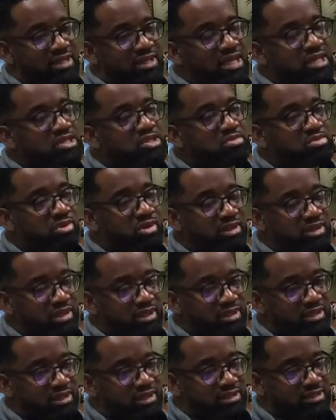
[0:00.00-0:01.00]
That's the part
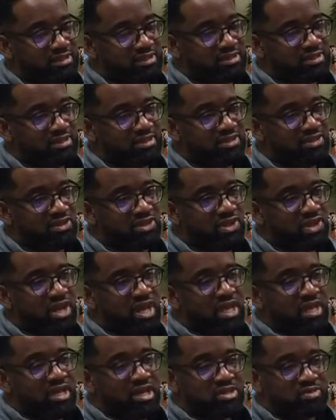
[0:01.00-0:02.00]
that gets us.
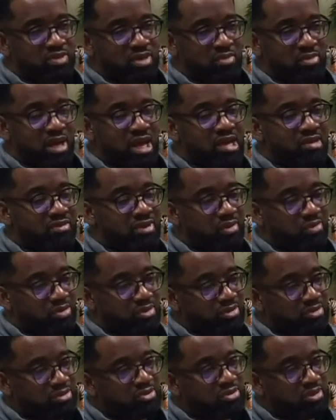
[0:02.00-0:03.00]
Because when I'm angry, I
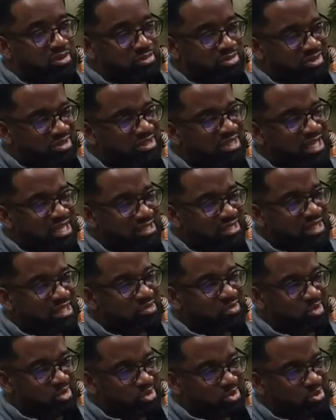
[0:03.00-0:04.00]
want to do something. A lot of
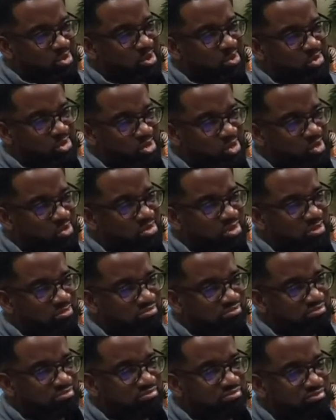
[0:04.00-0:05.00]
times, I want to do something stupid.
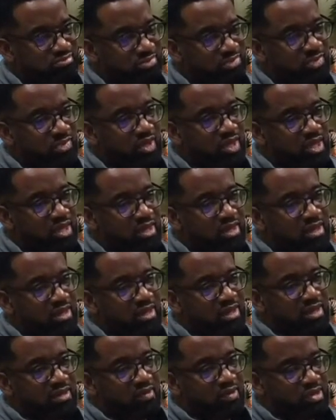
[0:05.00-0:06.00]

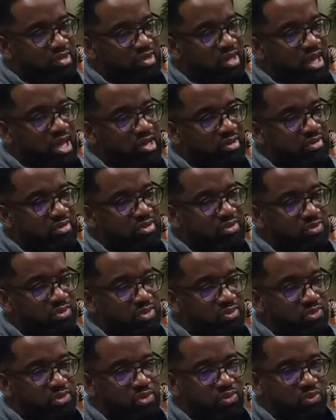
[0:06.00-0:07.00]
When you're angry, you,
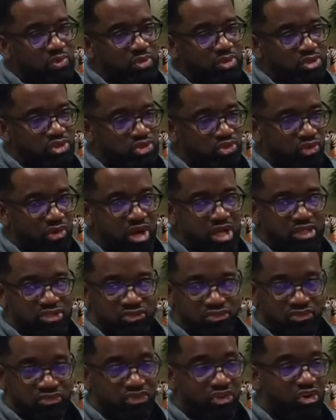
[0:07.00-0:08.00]
you, you want to
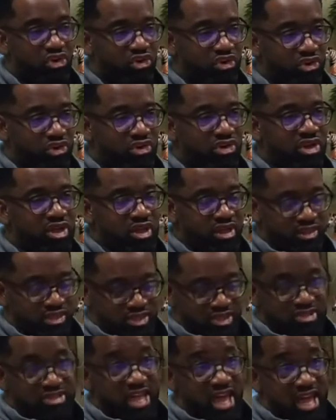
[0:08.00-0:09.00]
transfer
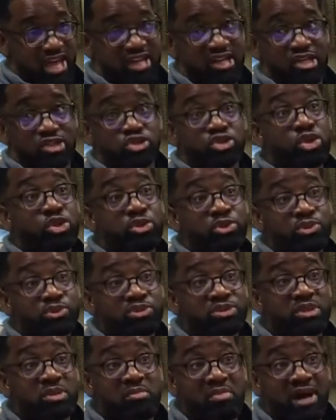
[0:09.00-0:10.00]
this anger to
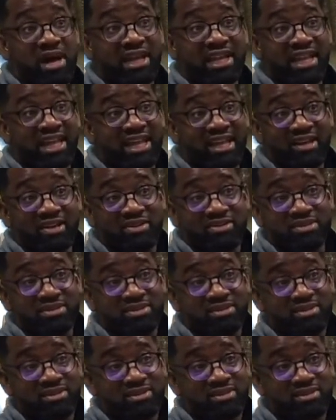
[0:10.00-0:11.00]
somebody else.